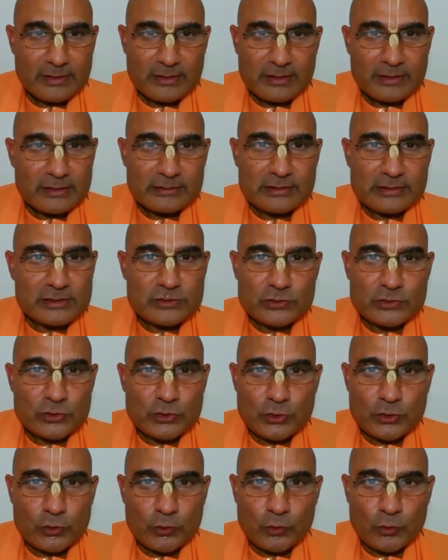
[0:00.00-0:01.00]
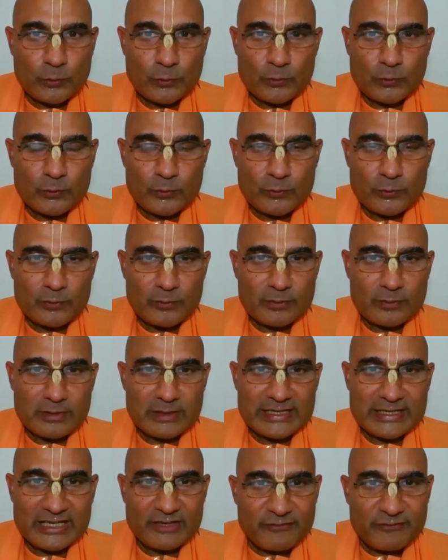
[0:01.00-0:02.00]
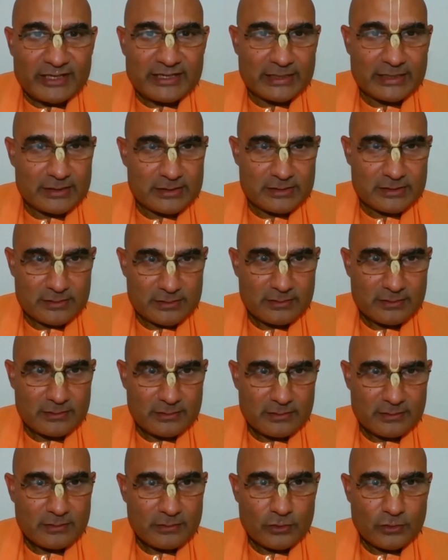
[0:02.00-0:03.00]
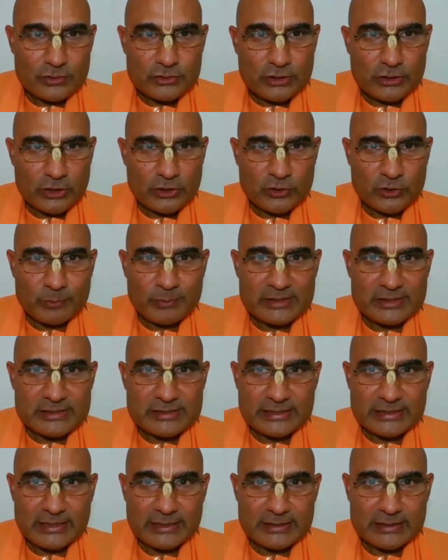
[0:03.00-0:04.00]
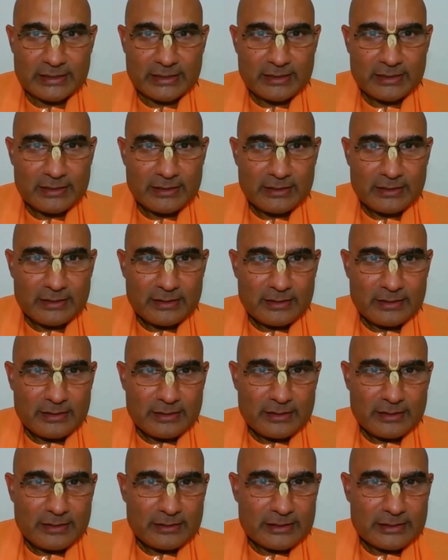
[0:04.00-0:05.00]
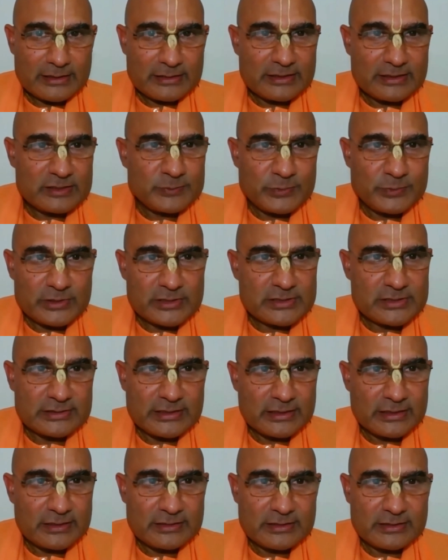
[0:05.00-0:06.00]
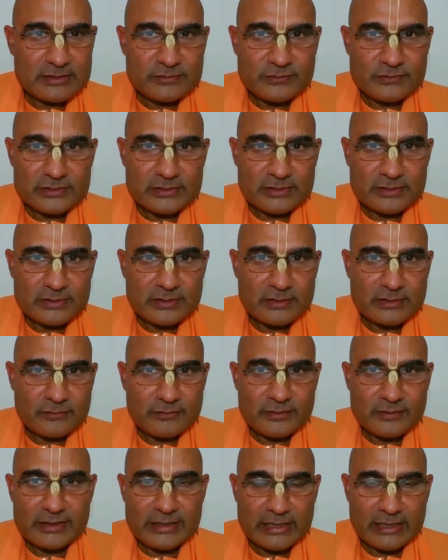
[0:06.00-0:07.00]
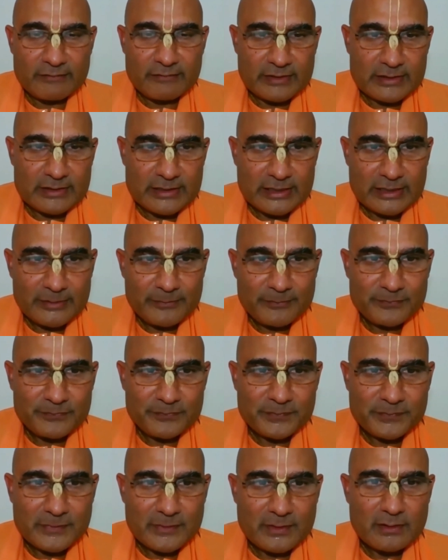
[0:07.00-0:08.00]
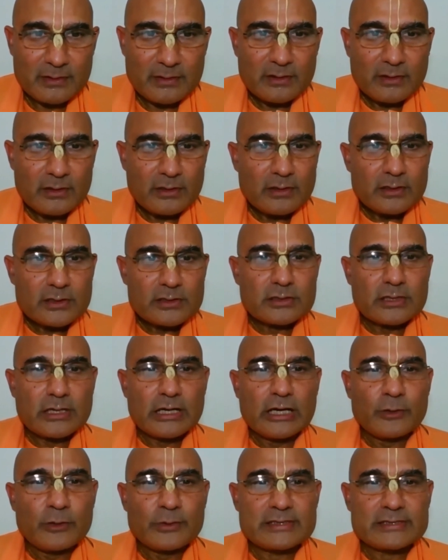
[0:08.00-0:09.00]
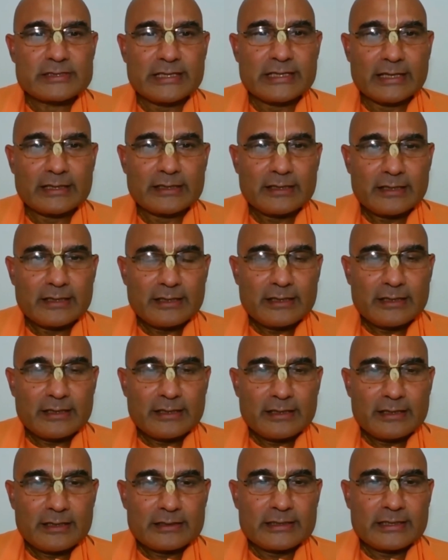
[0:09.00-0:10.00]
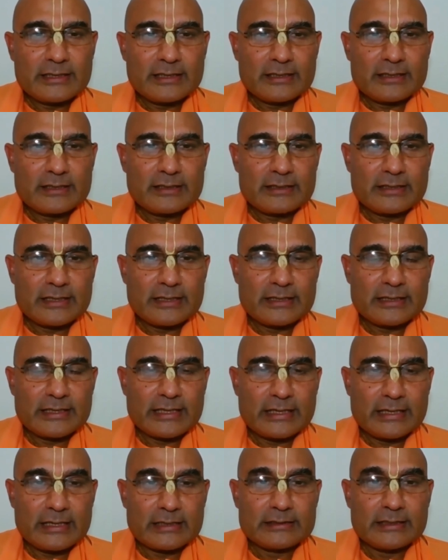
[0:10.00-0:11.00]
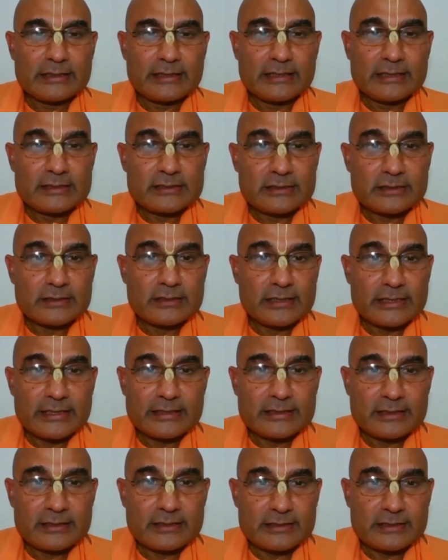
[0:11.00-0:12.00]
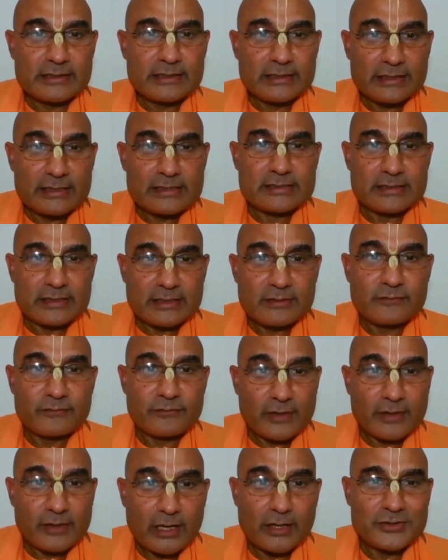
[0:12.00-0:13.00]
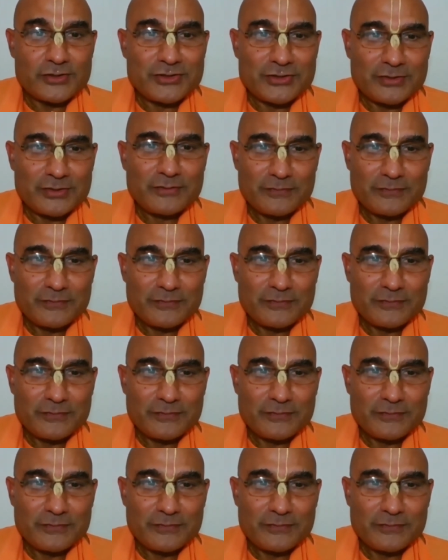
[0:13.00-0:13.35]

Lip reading: there's no evidence or document stating that these personalities visit Vrindavan. So how is that? The other eternal identity is in Vraj.